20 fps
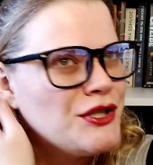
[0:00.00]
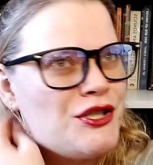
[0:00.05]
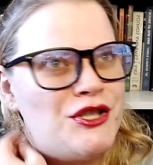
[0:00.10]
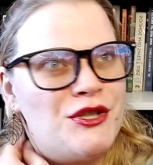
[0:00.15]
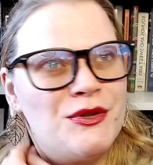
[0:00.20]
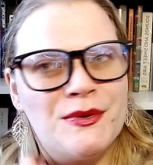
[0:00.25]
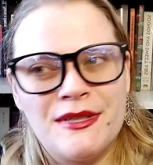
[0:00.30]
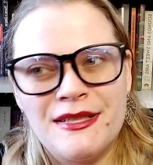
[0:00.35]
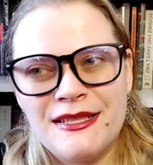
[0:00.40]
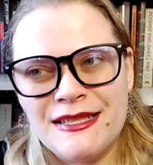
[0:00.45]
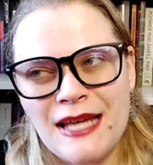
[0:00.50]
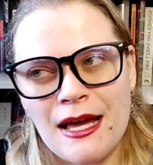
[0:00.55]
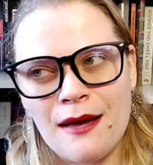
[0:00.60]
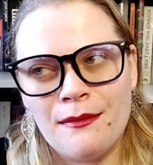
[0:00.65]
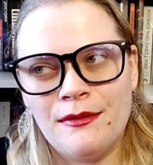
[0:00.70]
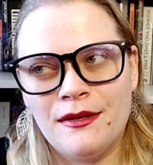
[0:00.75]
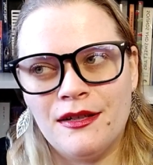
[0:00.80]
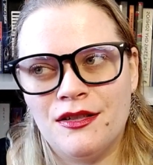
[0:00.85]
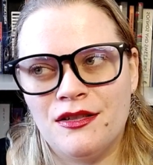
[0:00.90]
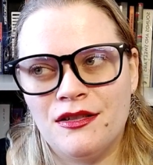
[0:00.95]
to
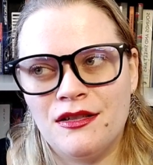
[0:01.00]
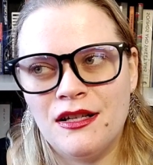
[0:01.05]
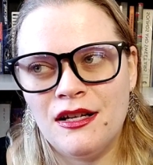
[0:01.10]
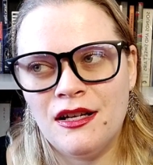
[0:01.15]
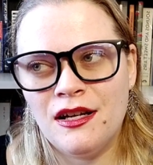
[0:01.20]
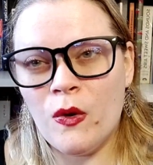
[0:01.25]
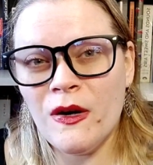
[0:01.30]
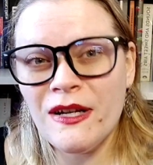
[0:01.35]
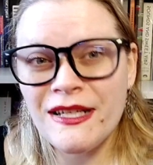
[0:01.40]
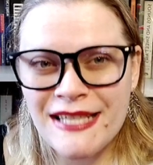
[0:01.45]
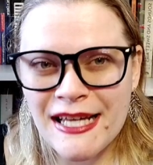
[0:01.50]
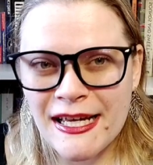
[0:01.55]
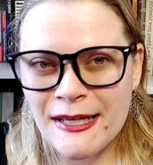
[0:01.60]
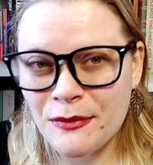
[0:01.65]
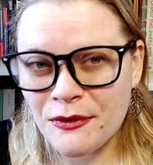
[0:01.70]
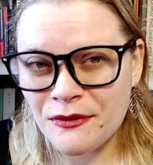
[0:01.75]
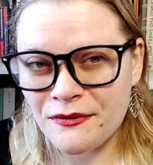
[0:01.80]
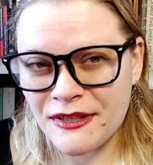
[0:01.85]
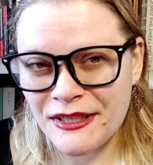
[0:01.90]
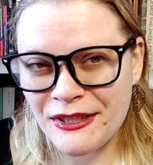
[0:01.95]
establish what type
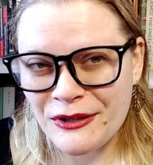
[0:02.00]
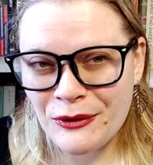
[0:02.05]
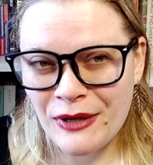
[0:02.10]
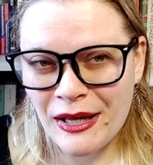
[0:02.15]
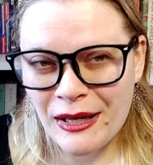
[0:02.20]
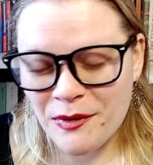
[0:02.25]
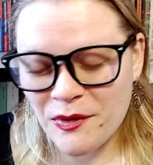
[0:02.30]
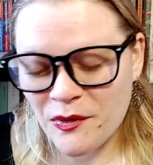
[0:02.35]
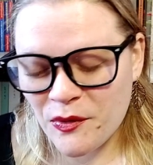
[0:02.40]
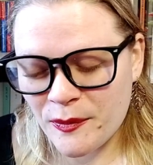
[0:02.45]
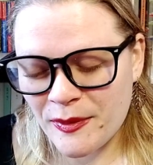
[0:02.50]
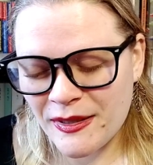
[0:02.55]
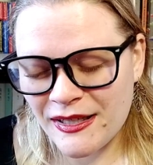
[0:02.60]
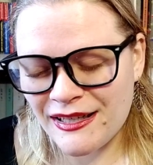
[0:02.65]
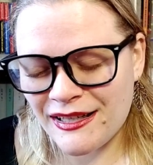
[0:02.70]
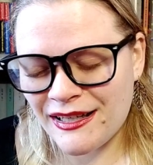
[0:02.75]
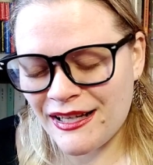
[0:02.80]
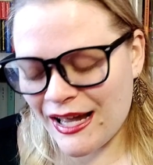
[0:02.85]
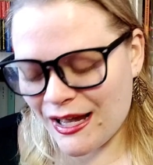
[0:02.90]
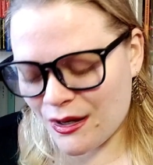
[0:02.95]
of video game it will
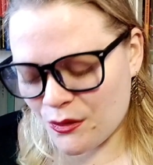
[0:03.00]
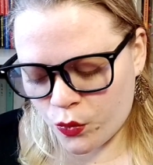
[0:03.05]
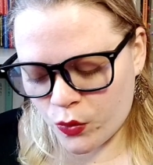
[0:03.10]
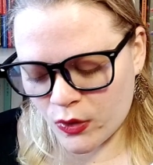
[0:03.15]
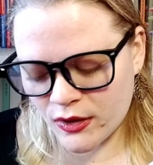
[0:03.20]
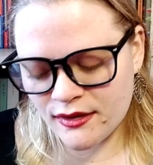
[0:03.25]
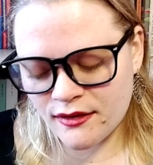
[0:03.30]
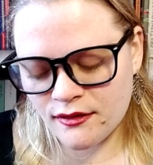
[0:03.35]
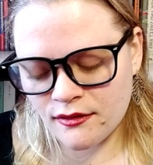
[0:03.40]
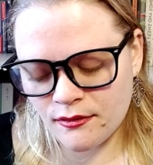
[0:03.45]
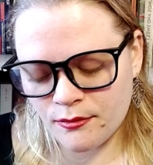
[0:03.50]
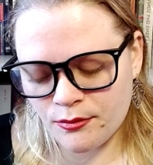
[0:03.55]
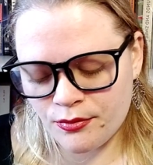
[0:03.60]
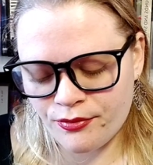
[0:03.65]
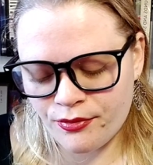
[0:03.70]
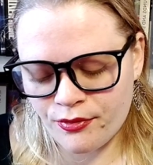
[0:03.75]
be and what the